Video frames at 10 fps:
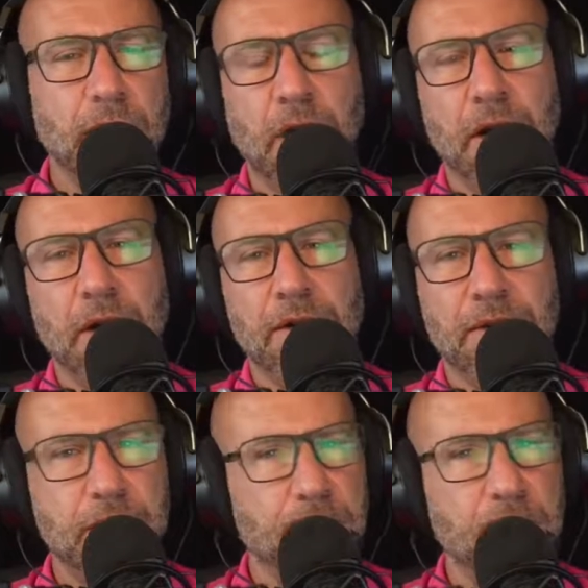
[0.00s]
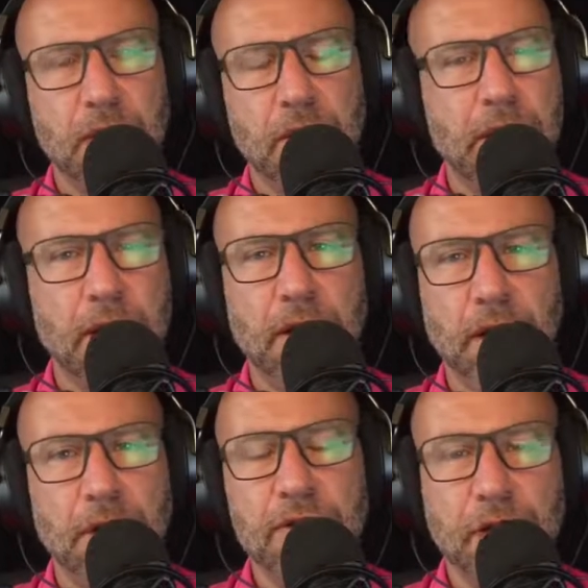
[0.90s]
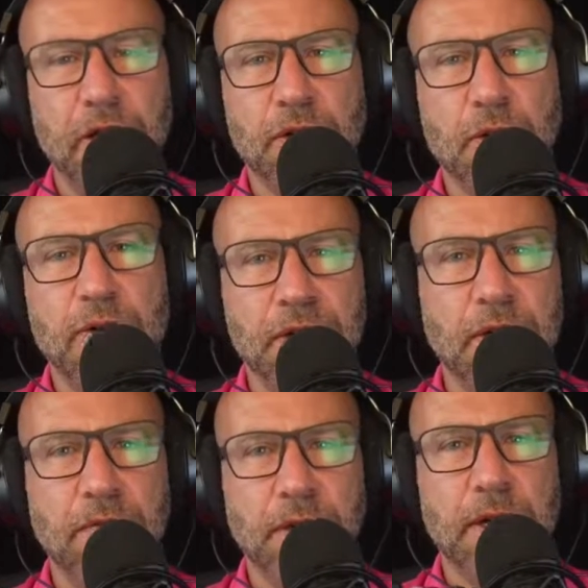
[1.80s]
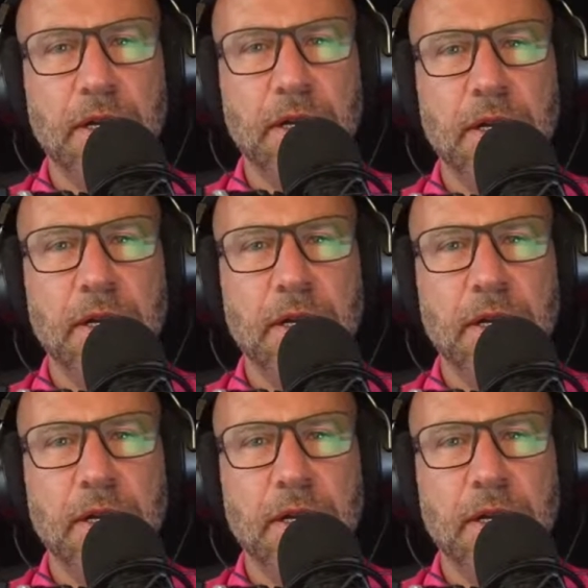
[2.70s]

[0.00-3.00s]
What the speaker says: regardless, and I'll start doing something.